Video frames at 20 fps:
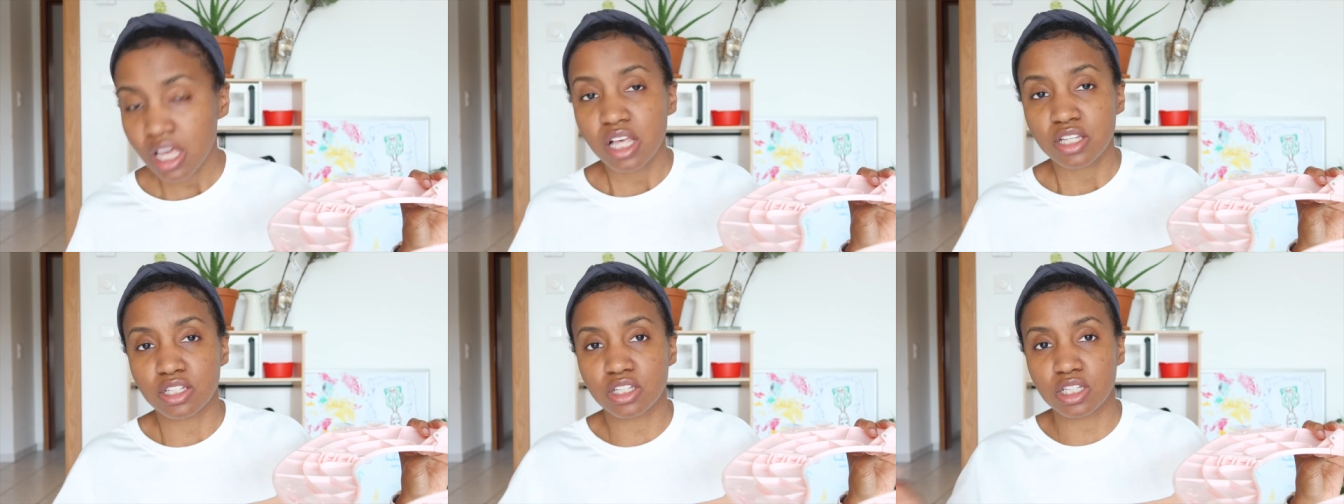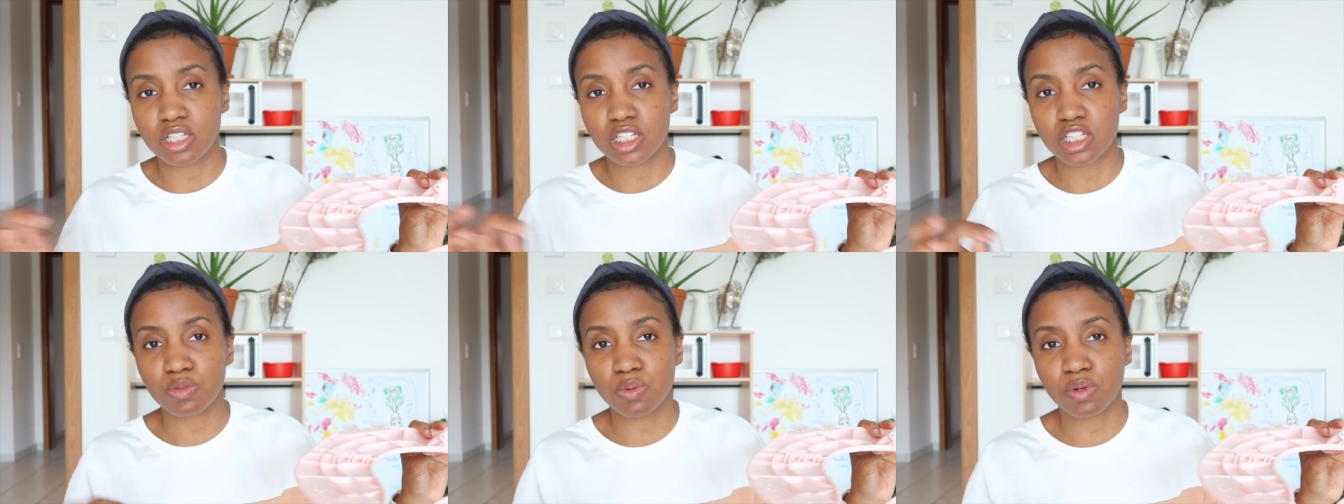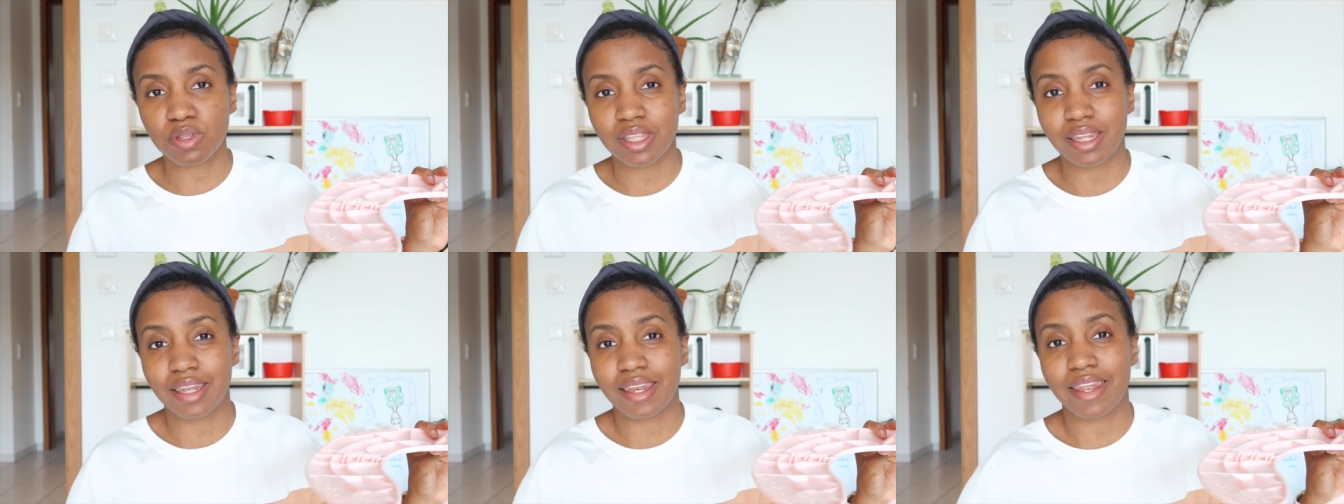So this is
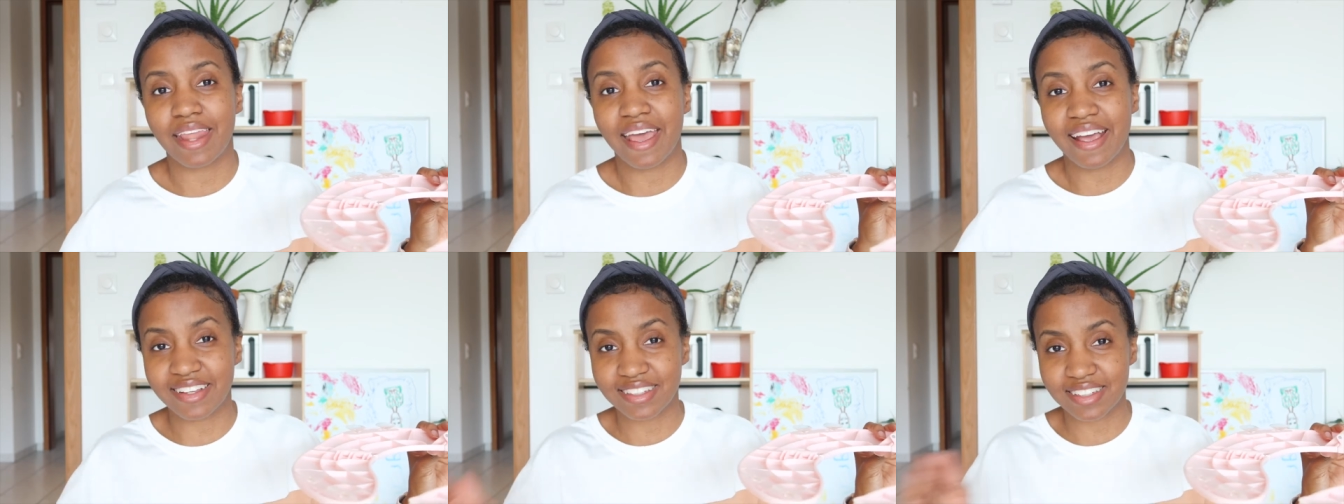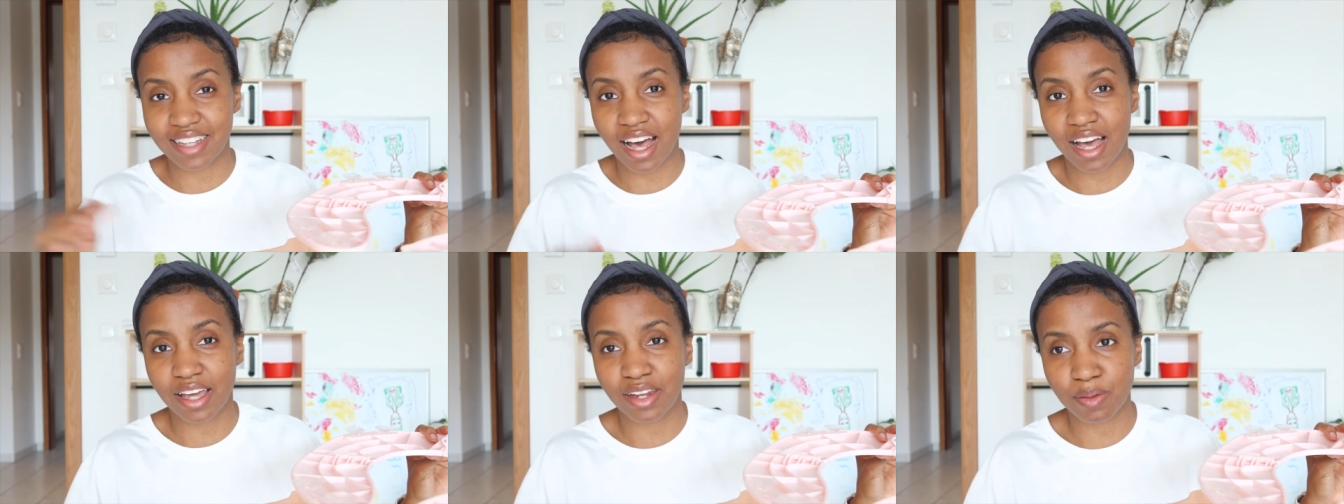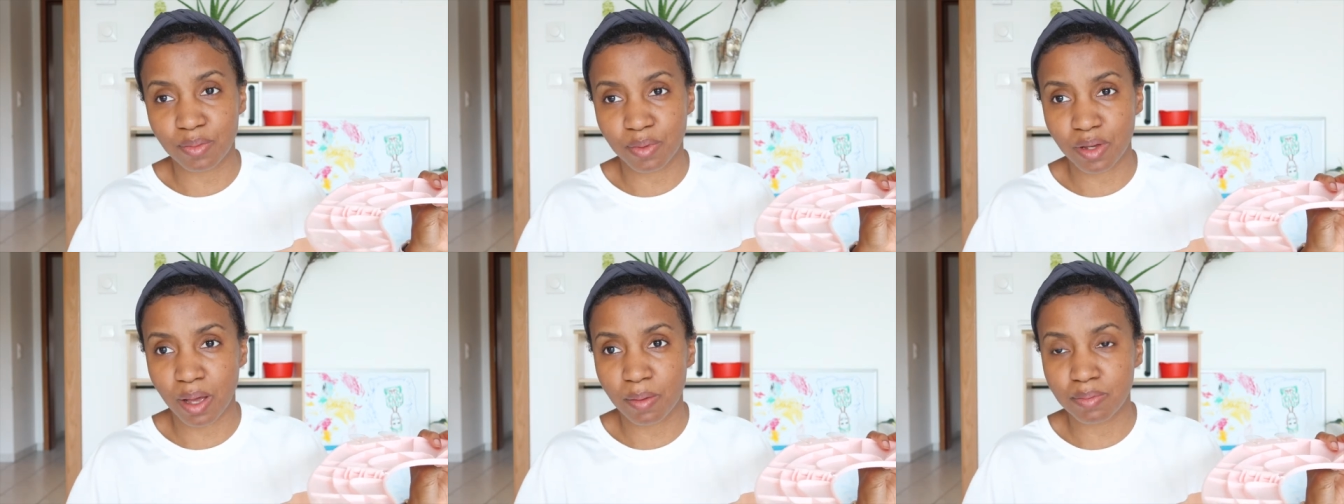where the next
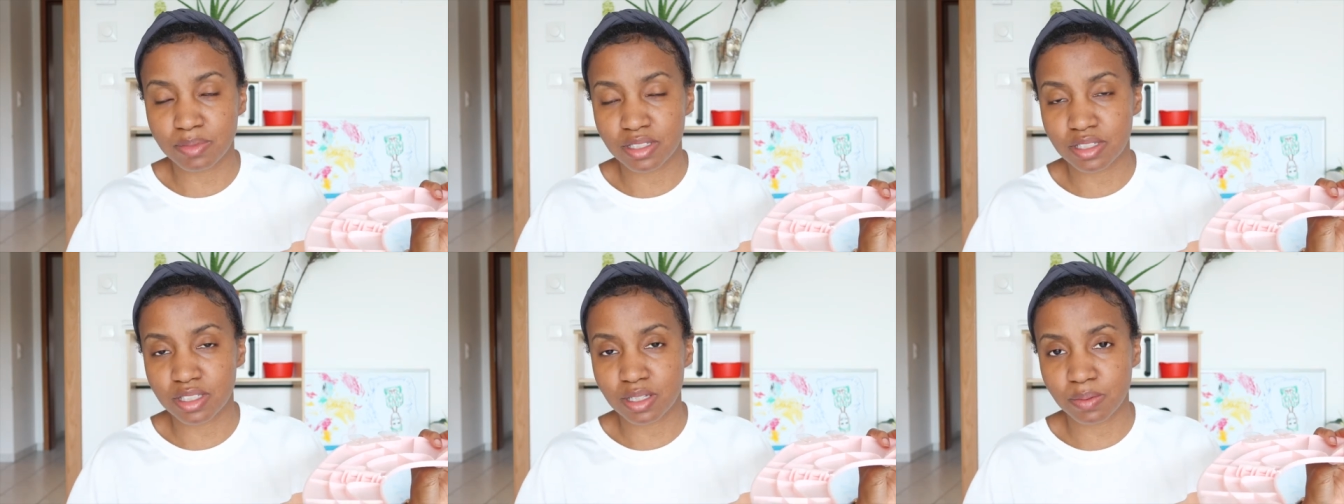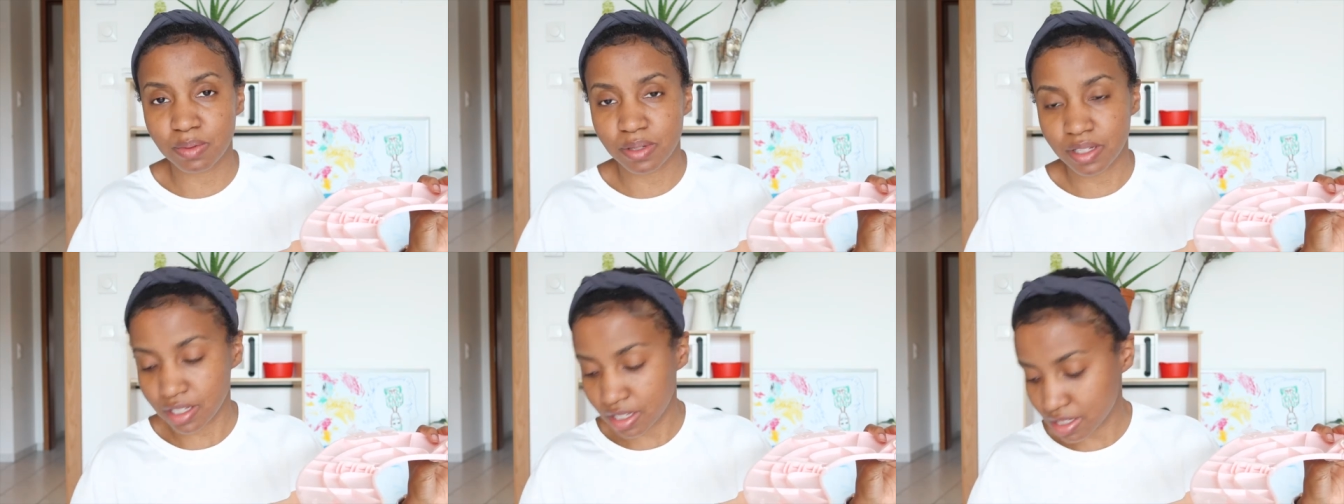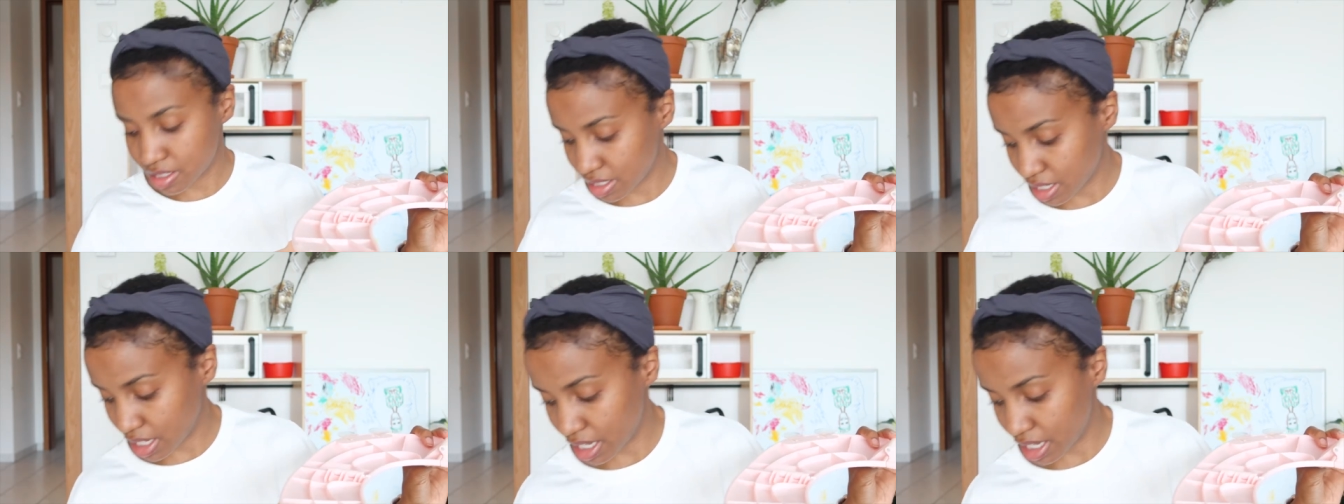item comes into place,